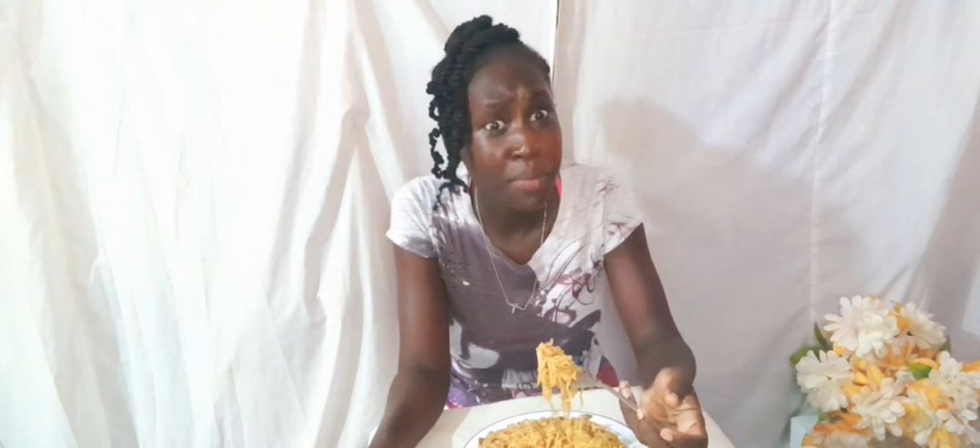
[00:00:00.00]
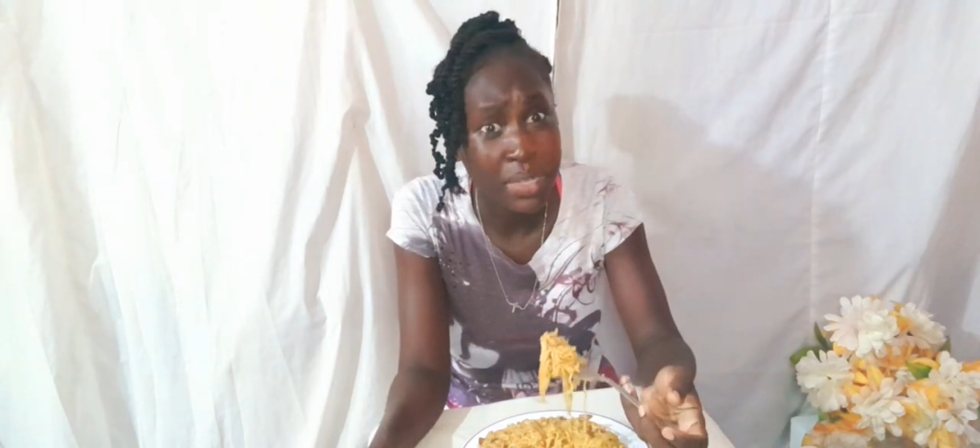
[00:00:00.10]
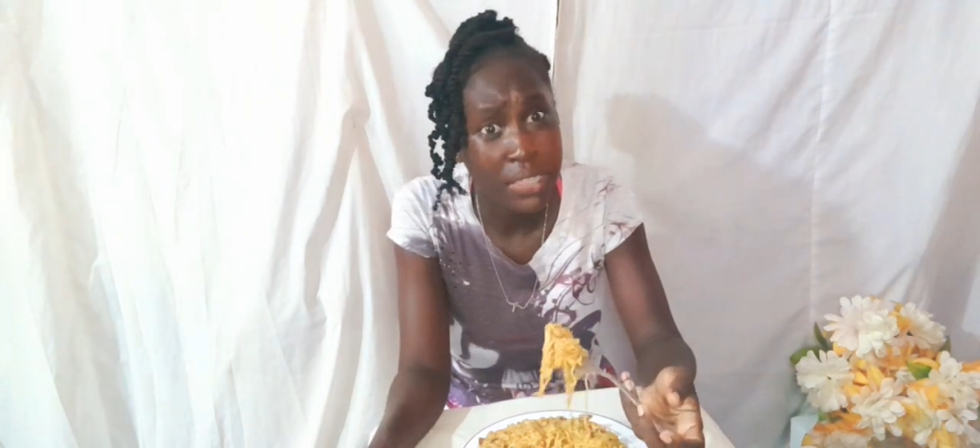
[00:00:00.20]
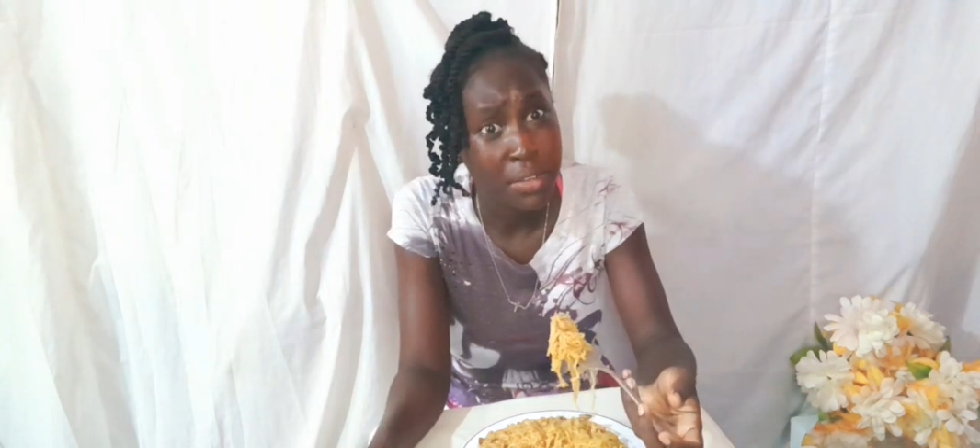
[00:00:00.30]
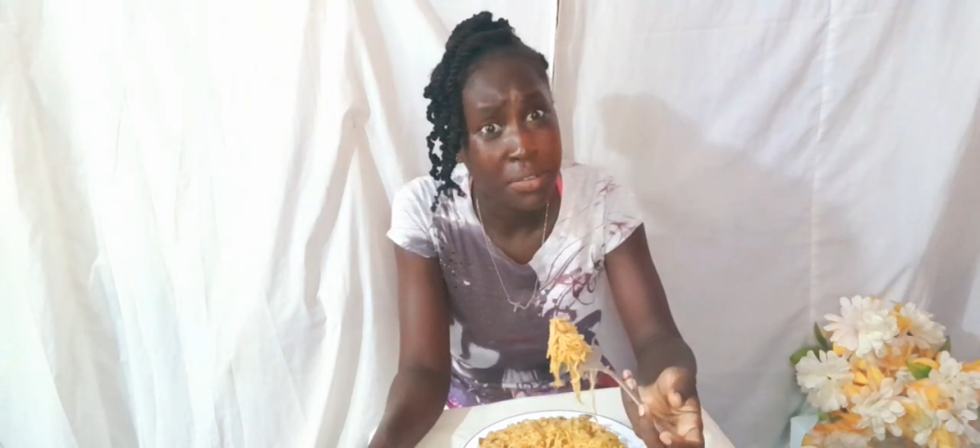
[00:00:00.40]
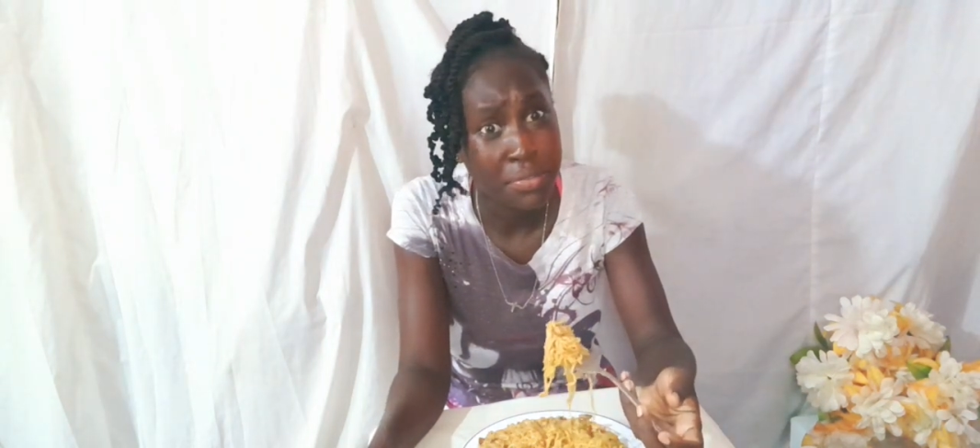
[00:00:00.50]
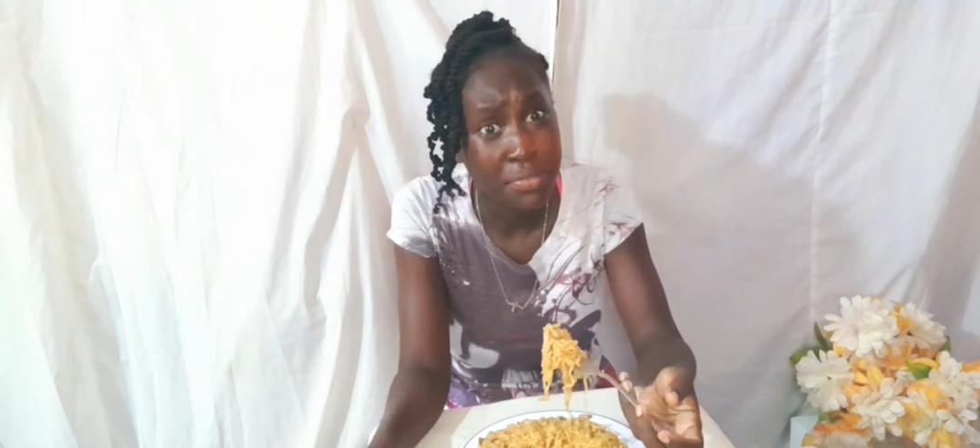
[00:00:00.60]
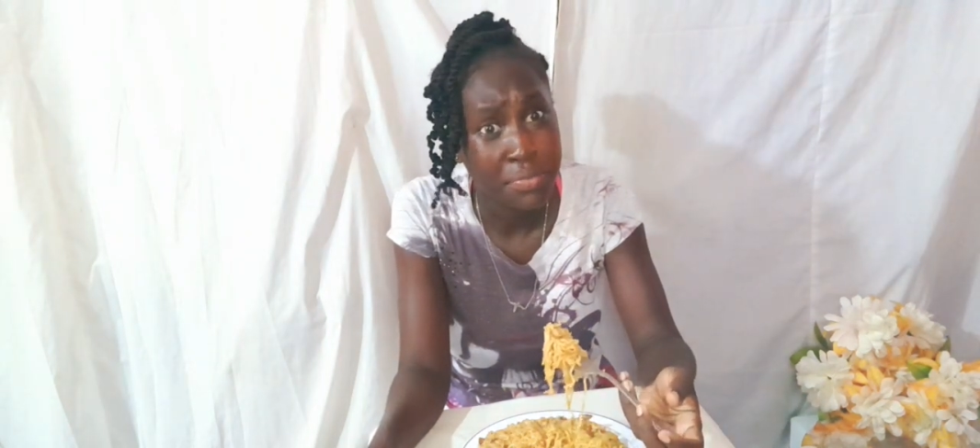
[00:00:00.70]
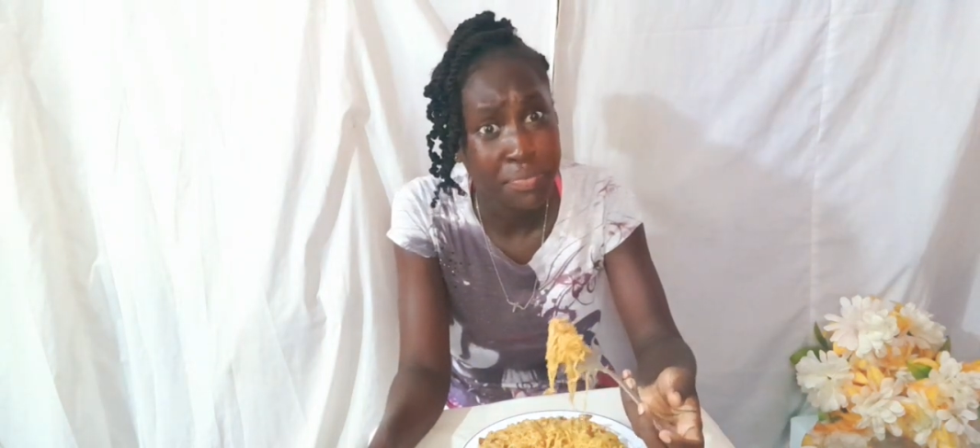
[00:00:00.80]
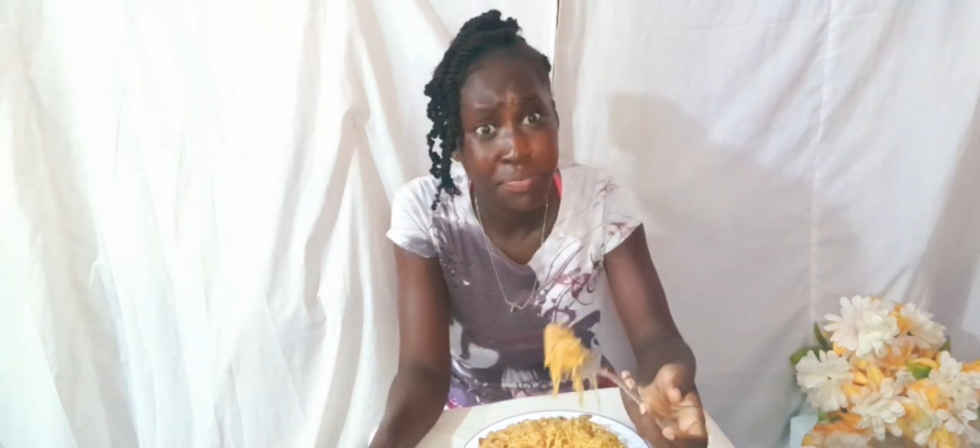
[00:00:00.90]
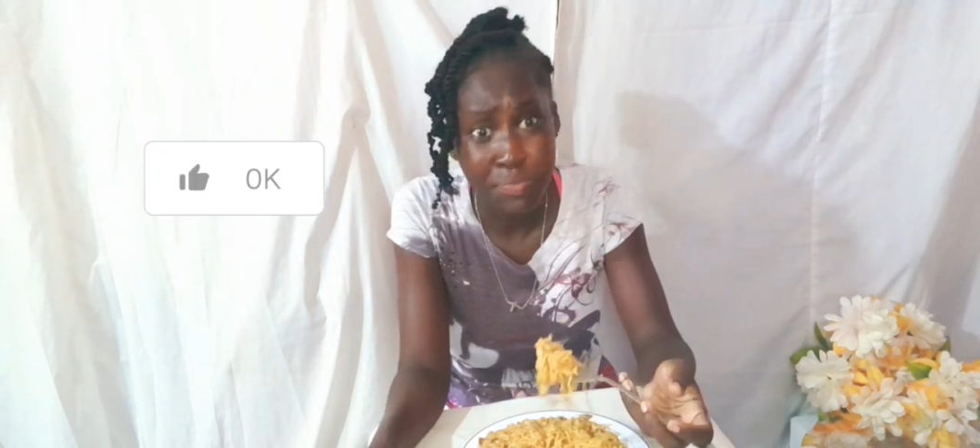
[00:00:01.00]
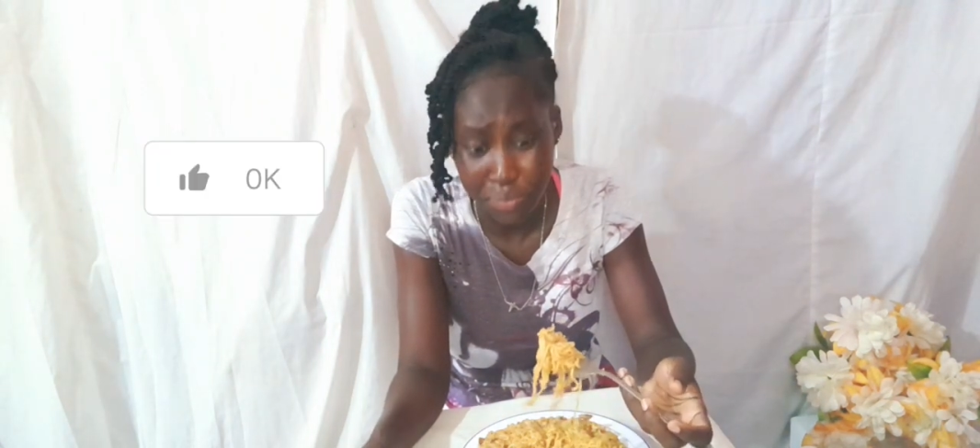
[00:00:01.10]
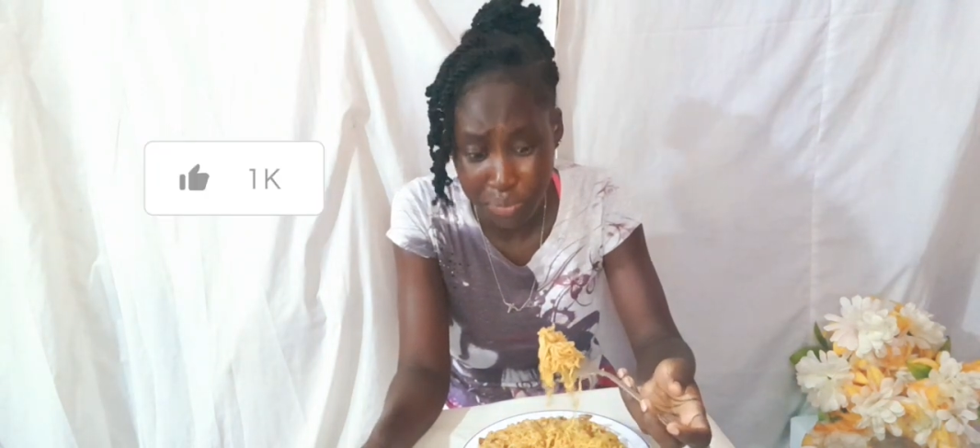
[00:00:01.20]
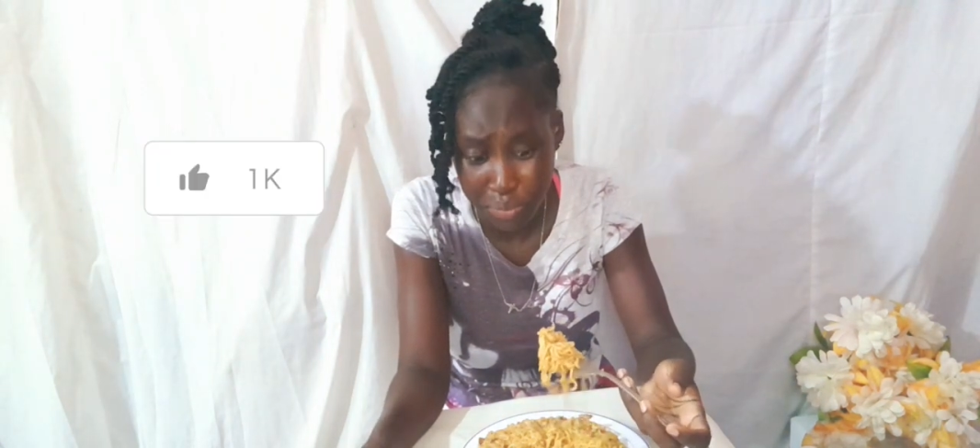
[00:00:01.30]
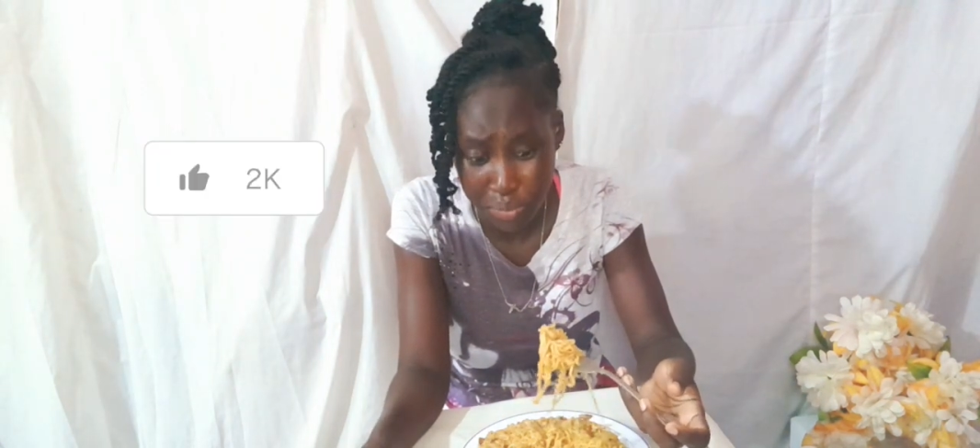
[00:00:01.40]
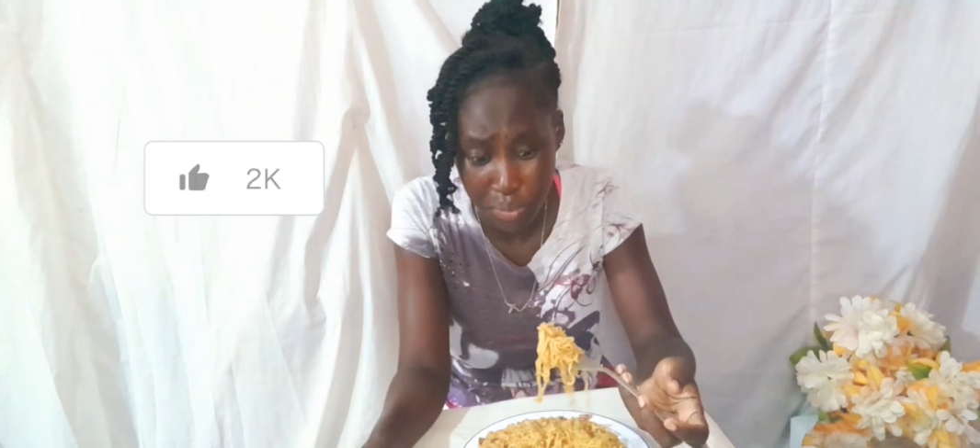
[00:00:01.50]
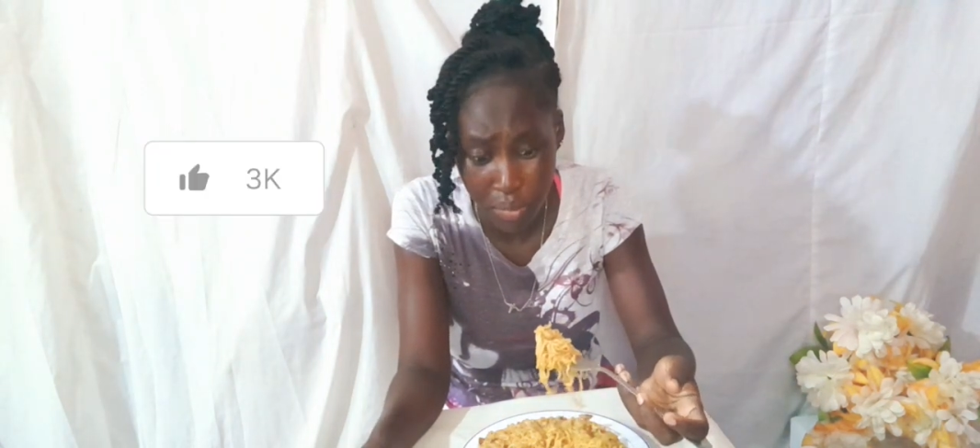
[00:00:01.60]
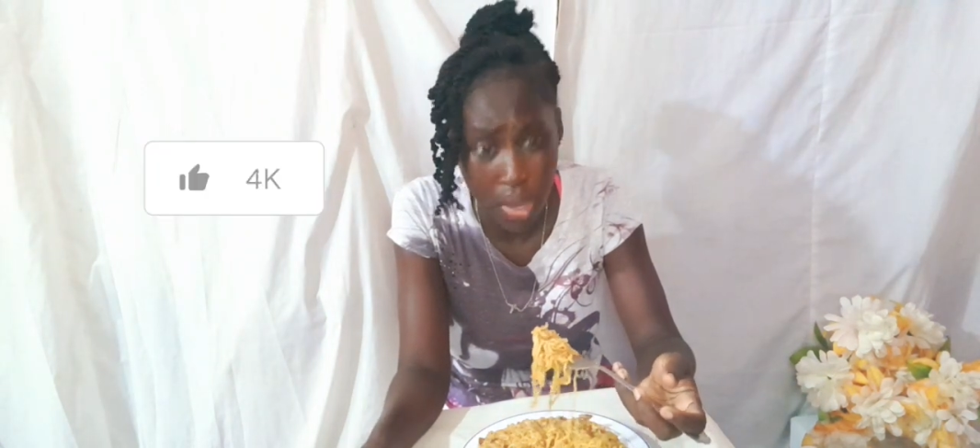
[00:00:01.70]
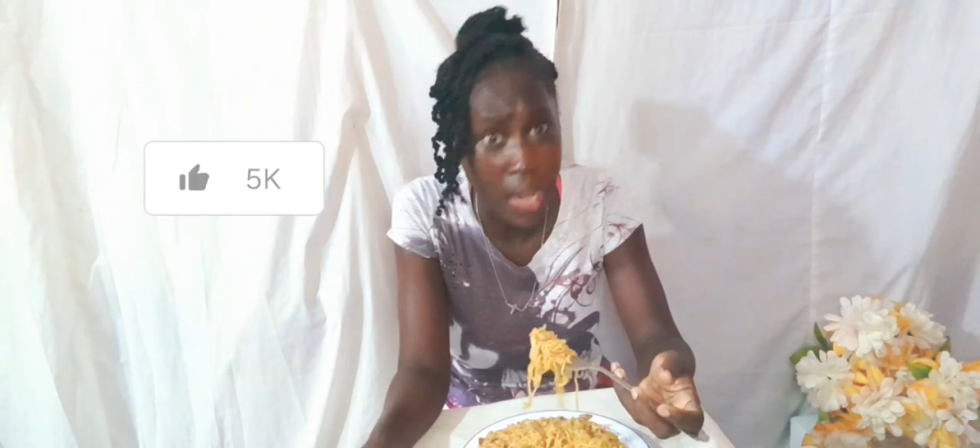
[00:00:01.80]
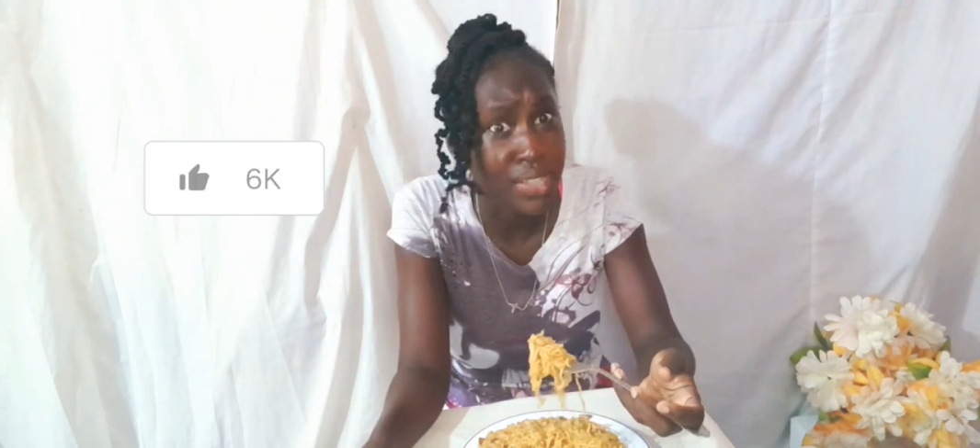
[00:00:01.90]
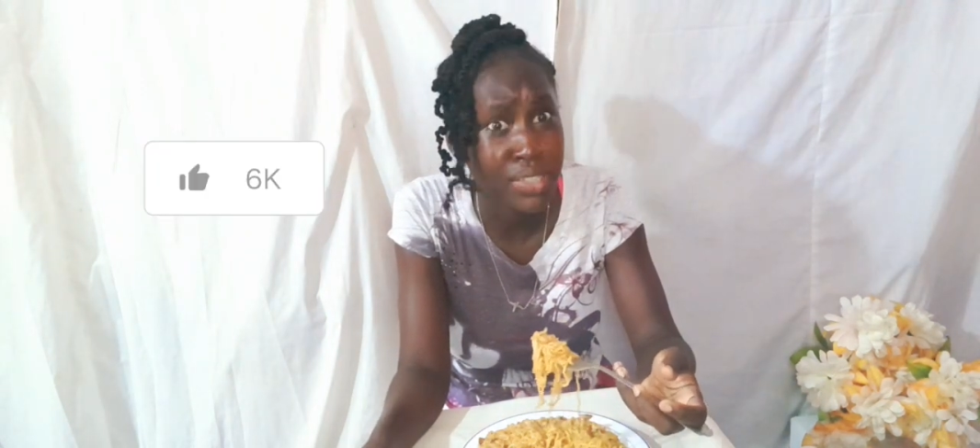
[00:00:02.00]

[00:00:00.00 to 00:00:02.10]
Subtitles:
myself, and